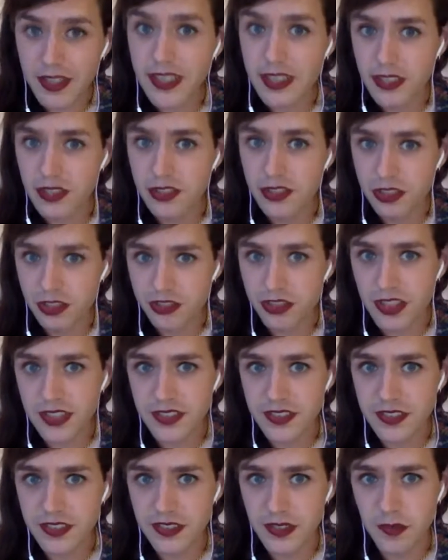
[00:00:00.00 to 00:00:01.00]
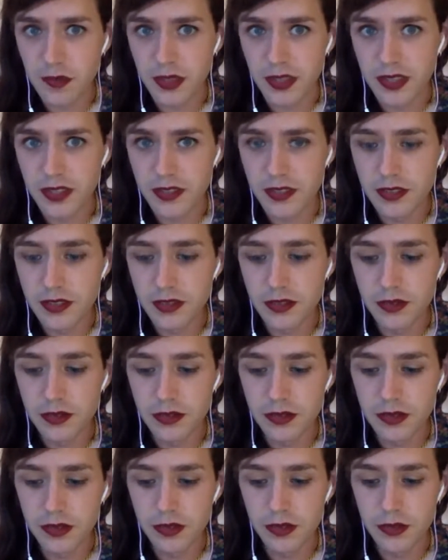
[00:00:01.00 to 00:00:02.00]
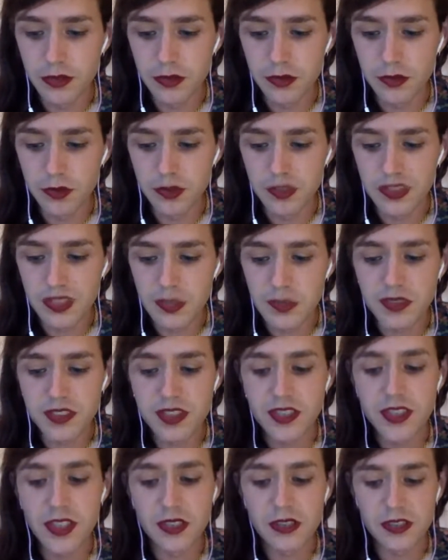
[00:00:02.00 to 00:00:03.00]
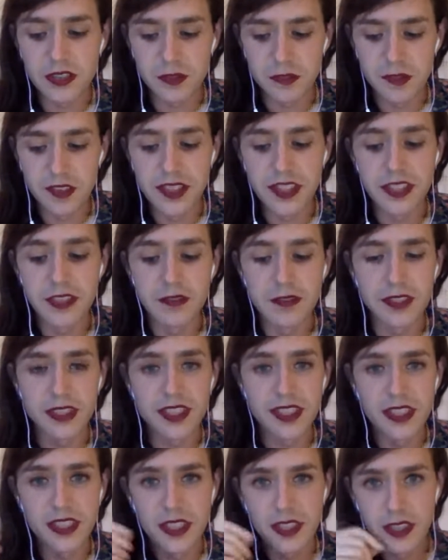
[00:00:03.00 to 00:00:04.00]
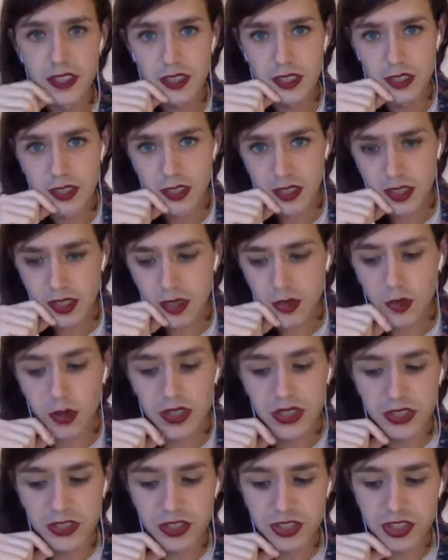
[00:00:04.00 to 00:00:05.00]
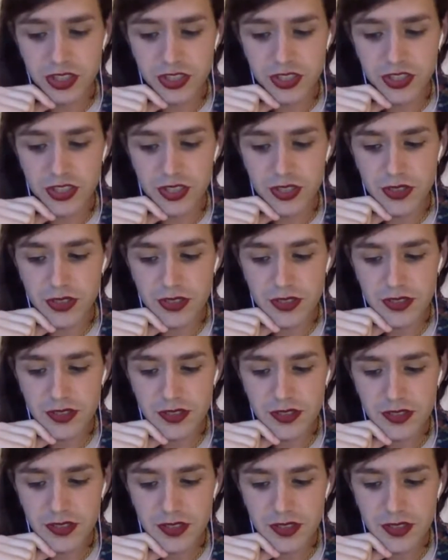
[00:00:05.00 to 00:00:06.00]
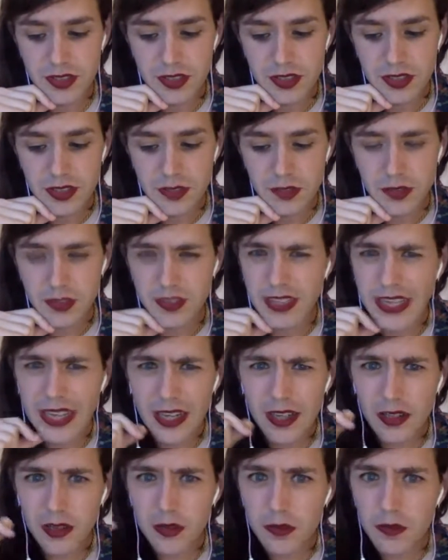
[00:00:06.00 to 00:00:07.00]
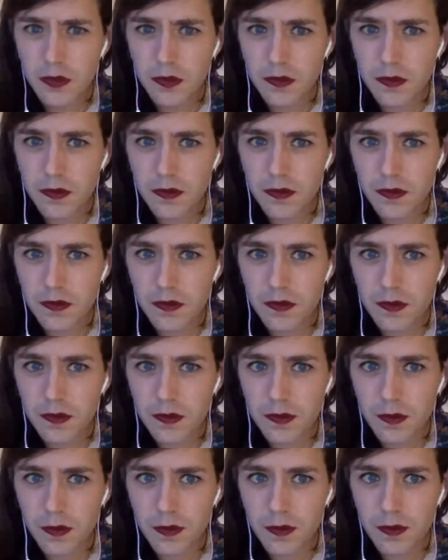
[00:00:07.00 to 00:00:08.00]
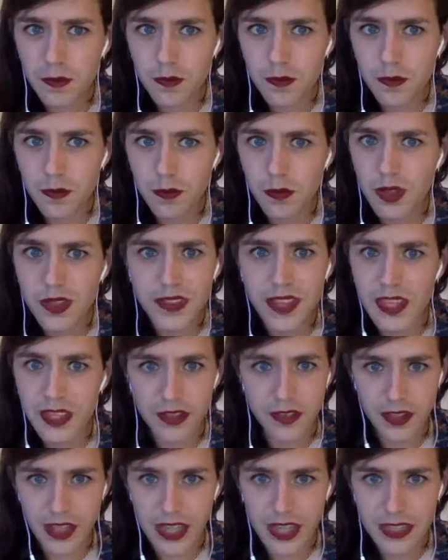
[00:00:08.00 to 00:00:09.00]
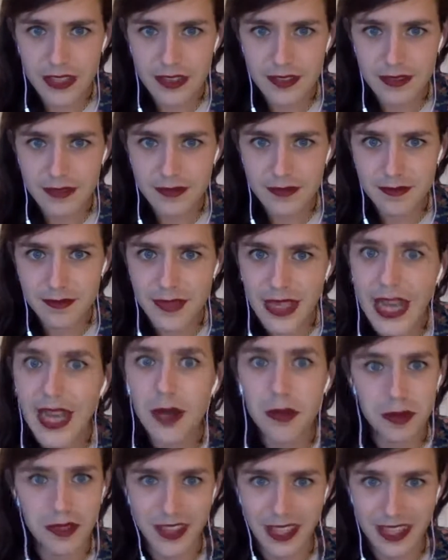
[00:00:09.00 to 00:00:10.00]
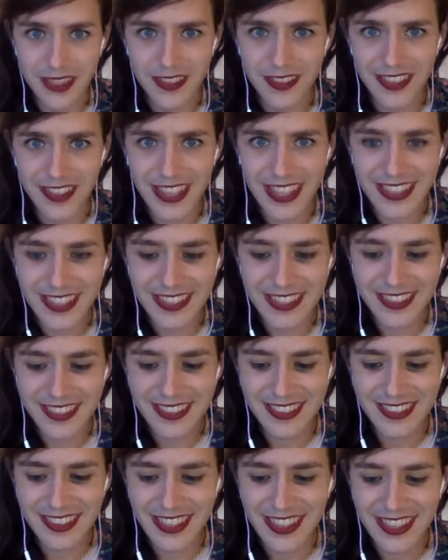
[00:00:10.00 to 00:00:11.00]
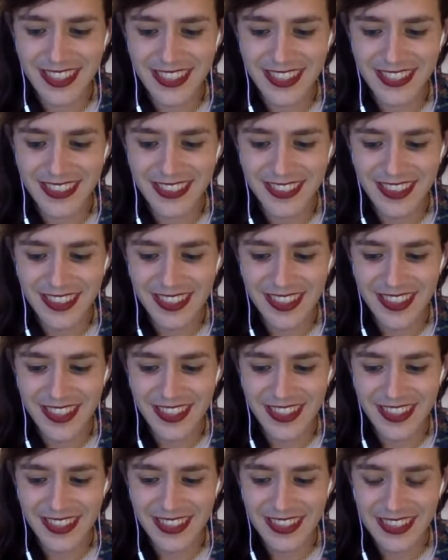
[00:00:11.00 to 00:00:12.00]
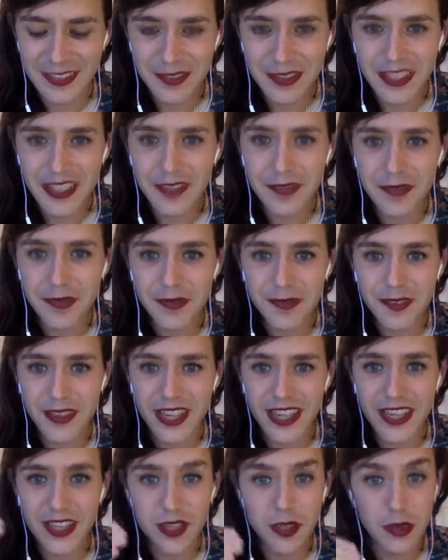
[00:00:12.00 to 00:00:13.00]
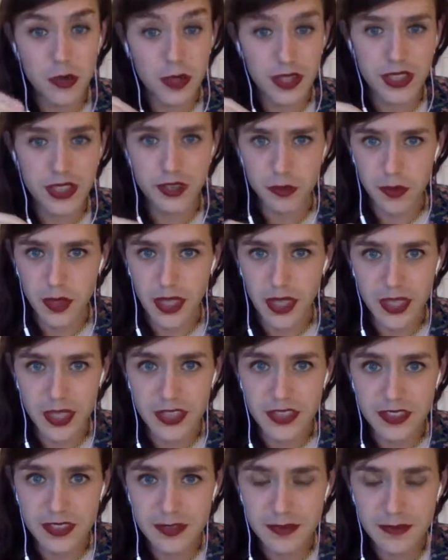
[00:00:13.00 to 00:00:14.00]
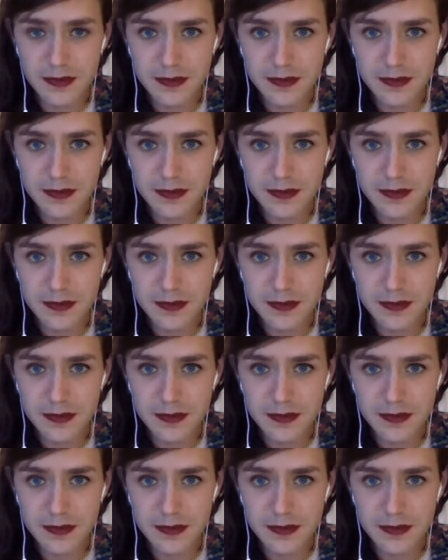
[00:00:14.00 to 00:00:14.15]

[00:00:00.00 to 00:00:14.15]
you should trust someone who seems to know definitively what you should do. Because how would they know that? How would they know that? They even if they know what you want,